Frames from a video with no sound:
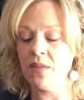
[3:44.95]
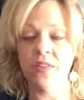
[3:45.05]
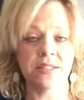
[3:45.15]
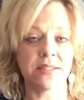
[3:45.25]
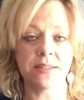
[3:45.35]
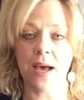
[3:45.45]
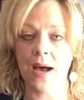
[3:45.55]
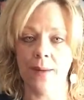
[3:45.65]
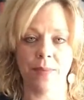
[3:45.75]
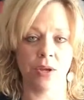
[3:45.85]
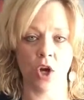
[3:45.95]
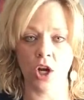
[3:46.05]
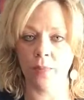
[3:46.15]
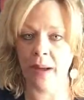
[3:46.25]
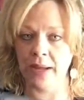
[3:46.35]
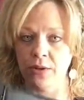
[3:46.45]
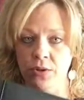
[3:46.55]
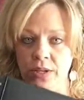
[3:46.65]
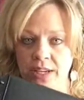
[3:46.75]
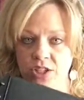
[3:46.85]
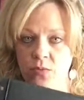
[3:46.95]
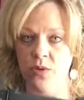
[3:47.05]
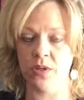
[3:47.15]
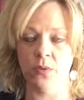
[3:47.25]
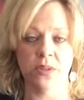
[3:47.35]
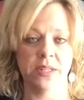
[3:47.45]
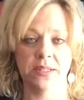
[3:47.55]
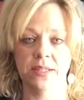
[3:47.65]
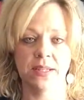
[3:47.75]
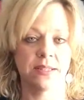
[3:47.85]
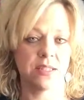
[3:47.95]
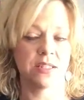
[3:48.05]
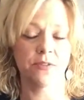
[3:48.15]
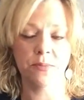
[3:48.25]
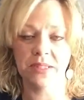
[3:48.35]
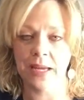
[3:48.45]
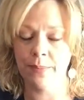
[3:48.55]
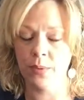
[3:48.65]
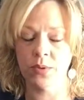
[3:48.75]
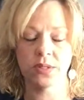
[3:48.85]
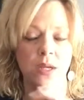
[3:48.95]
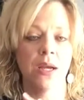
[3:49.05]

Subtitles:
This is an ARC binder, in case you want to know what this is. This is from Staples.